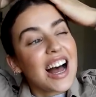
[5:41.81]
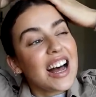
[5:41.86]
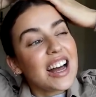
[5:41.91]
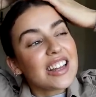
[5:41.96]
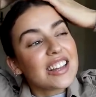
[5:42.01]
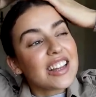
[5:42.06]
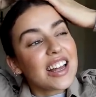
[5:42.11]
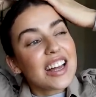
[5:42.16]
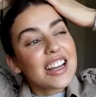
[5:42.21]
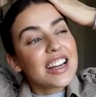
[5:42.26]
and
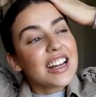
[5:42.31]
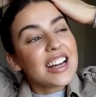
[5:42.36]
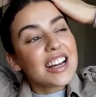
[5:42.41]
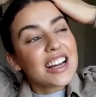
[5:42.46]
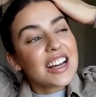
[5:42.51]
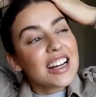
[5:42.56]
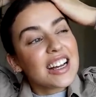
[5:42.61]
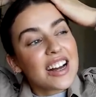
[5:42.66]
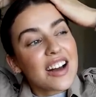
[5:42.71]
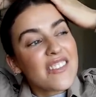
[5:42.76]

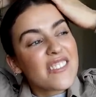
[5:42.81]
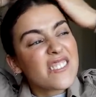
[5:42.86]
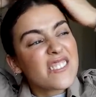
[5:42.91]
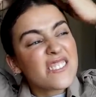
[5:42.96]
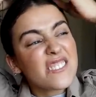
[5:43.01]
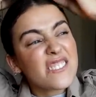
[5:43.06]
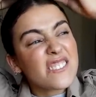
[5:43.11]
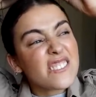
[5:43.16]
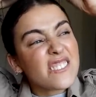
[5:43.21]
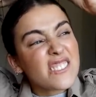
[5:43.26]
then
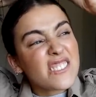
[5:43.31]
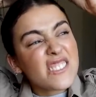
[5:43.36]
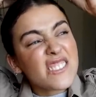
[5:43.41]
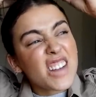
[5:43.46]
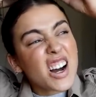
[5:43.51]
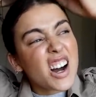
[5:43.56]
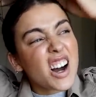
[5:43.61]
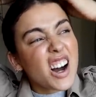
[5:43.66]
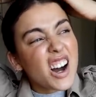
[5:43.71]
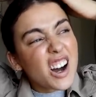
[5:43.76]

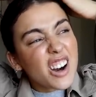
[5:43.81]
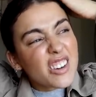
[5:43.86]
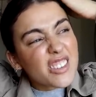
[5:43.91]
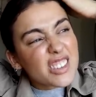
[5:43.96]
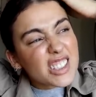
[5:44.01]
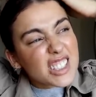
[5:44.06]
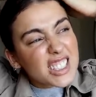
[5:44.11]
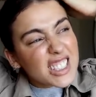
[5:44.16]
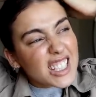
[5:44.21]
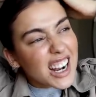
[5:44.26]
are
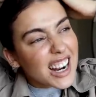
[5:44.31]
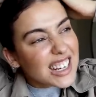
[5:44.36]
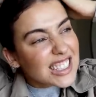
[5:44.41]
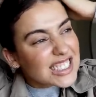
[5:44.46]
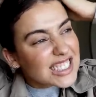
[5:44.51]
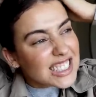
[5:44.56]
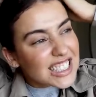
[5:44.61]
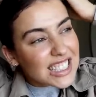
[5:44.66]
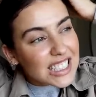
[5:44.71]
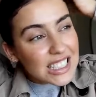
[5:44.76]
really
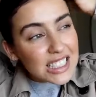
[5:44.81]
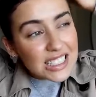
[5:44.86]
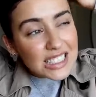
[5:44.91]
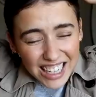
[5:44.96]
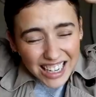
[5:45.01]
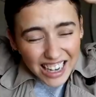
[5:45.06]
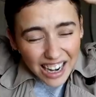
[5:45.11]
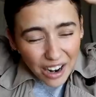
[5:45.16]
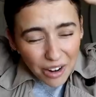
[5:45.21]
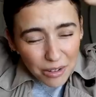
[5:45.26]
hard to
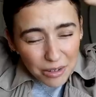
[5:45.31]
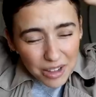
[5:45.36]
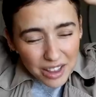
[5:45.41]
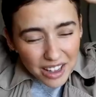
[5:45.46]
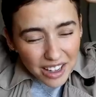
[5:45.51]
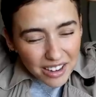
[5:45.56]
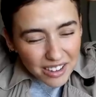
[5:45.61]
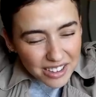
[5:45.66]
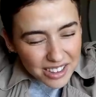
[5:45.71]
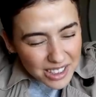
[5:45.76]
get out
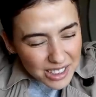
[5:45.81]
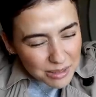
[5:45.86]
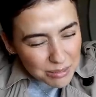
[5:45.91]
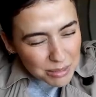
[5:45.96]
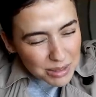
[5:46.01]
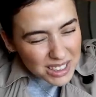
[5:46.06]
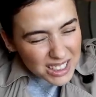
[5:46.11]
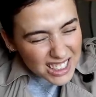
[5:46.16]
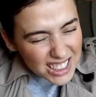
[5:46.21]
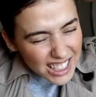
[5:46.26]
without
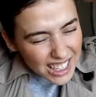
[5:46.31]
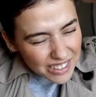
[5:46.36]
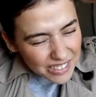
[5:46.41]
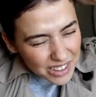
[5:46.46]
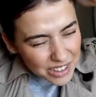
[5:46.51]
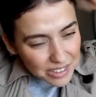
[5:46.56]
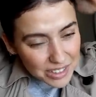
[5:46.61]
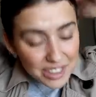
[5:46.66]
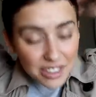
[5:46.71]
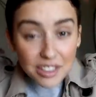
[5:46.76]
completely having
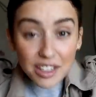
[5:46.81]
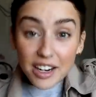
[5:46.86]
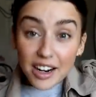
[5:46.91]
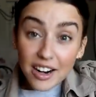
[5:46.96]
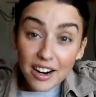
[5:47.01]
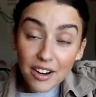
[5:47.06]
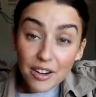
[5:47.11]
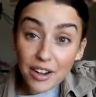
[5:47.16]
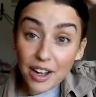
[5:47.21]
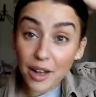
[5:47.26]
to redo your
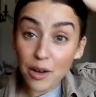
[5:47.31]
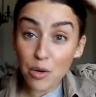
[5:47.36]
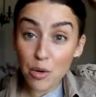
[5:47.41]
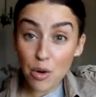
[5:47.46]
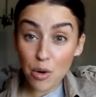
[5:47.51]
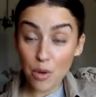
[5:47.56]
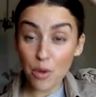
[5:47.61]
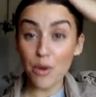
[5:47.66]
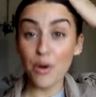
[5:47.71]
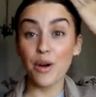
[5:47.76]
house.
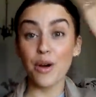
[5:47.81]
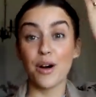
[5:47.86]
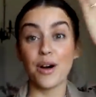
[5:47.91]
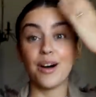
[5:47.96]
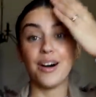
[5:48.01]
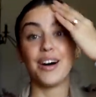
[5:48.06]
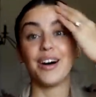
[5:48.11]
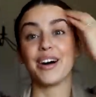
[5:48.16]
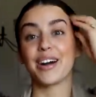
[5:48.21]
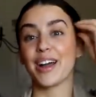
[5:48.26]
Woo!
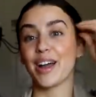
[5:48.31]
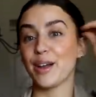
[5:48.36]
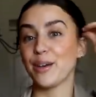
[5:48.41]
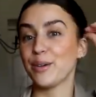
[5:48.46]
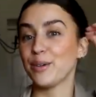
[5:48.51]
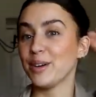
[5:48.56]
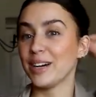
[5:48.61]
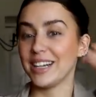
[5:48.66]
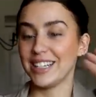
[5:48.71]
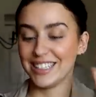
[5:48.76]
Okay,
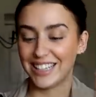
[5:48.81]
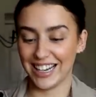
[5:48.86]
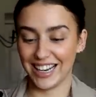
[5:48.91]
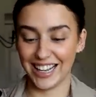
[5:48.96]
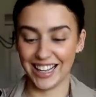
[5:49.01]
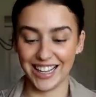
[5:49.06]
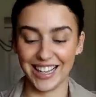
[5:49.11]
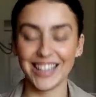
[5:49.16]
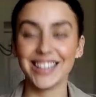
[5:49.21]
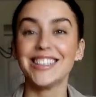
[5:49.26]
I did
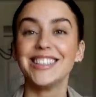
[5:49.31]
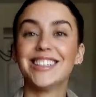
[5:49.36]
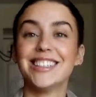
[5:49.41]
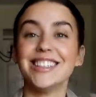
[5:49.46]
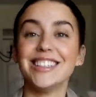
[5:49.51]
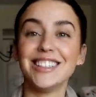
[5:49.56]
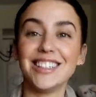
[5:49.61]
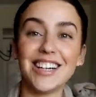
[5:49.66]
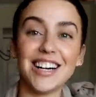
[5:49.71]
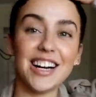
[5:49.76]
it. Um,
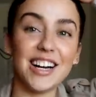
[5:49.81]
I've